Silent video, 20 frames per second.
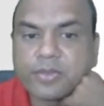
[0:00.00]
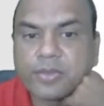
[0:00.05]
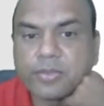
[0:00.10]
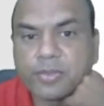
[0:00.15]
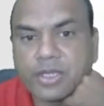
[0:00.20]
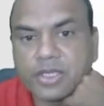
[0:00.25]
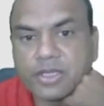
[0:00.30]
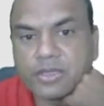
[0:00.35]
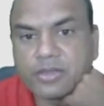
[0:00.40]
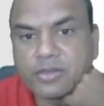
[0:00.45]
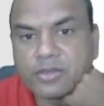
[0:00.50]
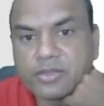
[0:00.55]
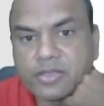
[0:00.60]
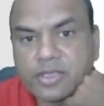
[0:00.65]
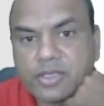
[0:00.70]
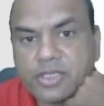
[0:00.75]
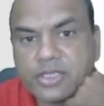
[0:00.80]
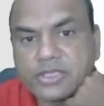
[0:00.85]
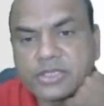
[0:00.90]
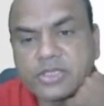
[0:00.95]
the mean.
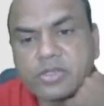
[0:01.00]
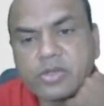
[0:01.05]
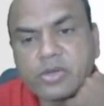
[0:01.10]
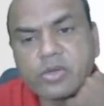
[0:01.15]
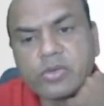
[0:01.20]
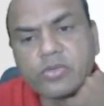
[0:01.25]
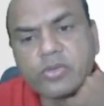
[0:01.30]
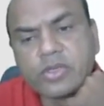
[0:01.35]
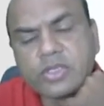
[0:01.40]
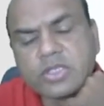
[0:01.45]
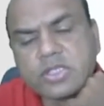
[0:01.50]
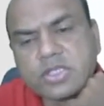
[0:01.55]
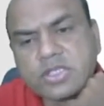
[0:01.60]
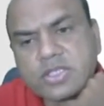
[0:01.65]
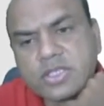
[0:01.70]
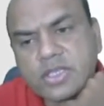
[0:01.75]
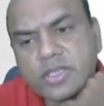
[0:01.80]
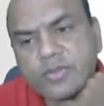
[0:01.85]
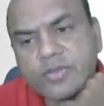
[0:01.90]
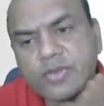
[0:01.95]
Is it true or false,
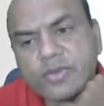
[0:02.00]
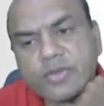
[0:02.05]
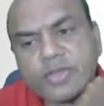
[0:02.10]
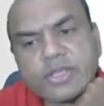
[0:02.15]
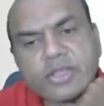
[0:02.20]
everyone?